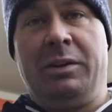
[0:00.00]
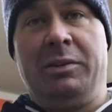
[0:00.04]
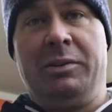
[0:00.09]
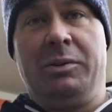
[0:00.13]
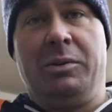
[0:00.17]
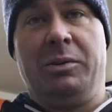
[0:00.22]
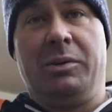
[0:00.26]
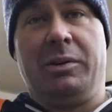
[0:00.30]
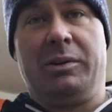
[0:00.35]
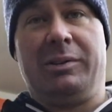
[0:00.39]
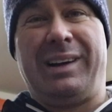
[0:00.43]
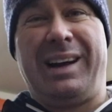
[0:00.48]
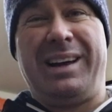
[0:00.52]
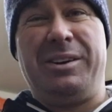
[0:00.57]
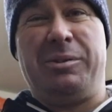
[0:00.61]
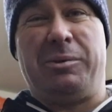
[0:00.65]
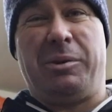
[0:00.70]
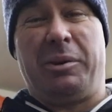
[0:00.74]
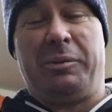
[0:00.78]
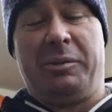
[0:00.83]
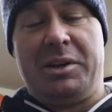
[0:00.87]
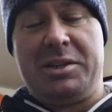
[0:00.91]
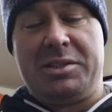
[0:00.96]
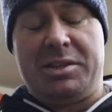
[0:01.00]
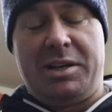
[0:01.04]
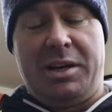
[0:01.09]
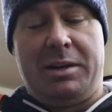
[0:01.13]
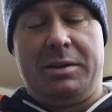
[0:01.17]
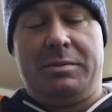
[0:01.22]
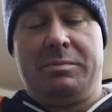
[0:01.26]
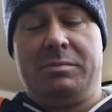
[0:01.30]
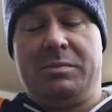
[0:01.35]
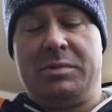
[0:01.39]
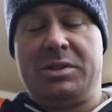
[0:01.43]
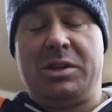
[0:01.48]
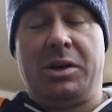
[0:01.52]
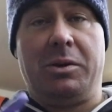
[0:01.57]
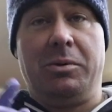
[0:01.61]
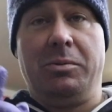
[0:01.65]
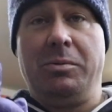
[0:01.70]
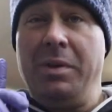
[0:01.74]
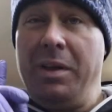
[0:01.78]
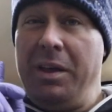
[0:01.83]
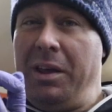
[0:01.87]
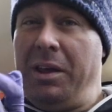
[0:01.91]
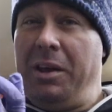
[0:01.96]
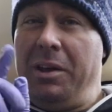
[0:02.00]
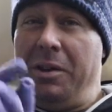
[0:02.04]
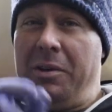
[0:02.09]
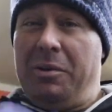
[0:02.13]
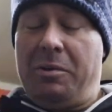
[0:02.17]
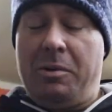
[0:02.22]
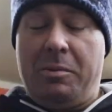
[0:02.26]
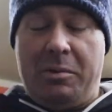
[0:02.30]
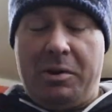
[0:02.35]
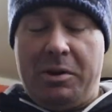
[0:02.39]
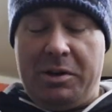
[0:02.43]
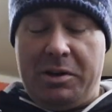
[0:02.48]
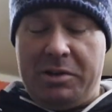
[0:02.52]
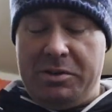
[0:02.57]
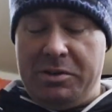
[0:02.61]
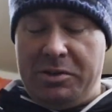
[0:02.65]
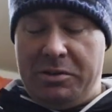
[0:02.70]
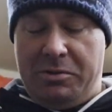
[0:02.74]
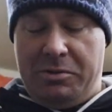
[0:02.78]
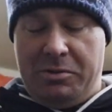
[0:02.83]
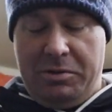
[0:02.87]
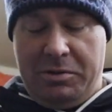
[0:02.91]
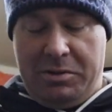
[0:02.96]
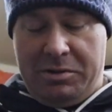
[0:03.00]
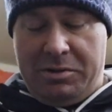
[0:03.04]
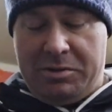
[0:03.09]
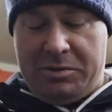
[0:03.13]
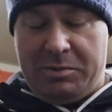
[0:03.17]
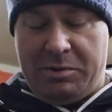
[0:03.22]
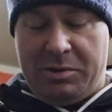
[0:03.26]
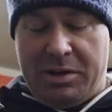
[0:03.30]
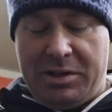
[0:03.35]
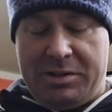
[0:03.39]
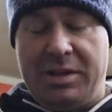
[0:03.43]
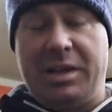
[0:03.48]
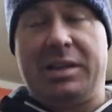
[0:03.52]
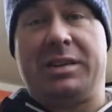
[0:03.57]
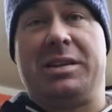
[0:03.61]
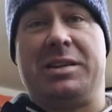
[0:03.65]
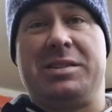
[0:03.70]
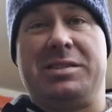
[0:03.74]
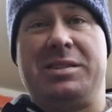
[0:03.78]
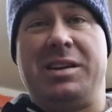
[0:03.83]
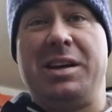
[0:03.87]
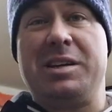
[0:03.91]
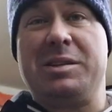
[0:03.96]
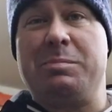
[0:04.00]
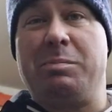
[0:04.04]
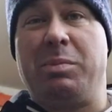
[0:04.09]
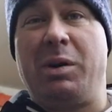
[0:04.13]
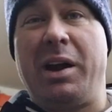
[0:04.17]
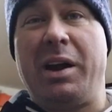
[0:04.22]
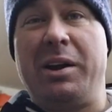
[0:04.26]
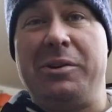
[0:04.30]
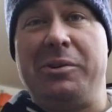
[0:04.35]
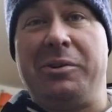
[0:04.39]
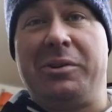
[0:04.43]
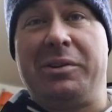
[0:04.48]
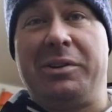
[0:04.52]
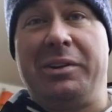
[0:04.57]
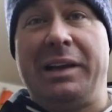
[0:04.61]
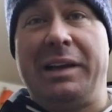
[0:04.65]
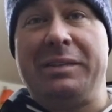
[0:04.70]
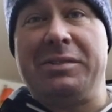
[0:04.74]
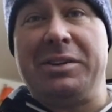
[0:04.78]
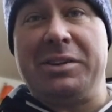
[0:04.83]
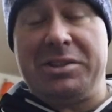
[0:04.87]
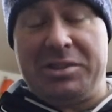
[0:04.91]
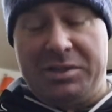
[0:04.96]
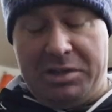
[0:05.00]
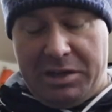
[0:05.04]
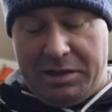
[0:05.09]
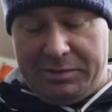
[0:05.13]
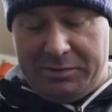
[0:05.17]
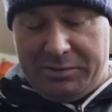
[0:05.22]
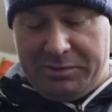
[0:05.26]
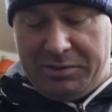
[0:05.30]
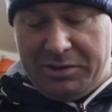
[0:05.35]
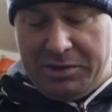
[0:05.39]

Or I don't want to risk it. So what we're going to do is we're going to take this nice brand new clevis off of